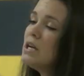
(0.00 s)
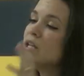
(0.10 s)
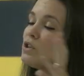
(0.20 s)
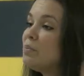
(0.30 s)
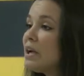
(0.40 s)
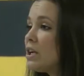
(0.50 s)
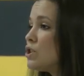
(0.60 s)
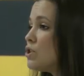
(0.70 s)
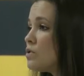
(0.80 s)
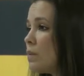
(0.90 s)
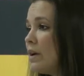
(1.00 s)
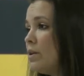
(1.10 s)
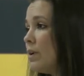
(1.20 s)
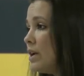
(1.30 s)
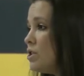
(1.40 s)
So pick and choose what
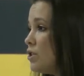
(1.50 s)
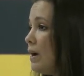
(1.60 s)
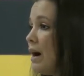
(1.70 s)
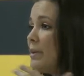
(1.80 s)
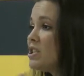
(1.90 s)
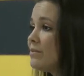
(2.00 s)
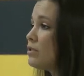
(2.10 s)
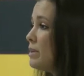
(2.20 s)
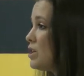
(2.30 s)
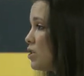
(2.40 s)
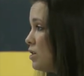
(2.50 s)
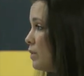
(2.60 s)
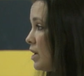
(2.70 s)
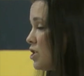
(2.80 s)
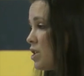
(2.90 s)
you want to do, how much information you
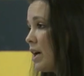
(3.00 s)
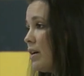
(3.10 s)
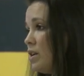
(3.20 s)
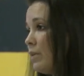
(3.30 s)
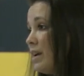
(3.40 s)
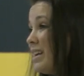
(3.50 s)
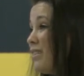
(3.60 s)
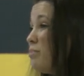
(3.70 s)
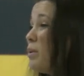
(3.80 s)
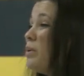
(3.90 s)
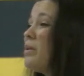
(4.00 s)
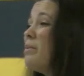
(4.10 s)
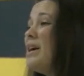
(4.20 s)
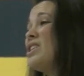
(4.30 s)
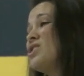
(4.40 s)
want to share and you want to give, but we want to
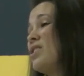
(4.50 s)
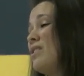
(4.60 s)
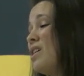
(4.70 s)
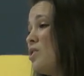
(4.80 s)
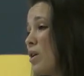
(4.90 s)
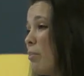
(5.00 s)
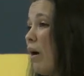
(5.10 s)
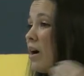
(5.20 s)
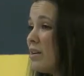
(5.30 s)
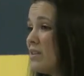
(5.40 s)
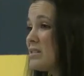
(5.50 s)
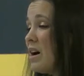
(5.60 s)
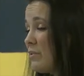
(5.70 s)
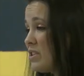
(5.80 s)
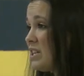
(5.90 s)
make sure that you're a part of this
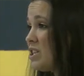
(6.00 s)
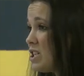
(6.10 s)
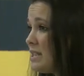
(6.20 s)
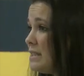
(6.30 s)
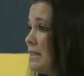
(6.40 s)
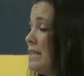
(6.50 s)
conversation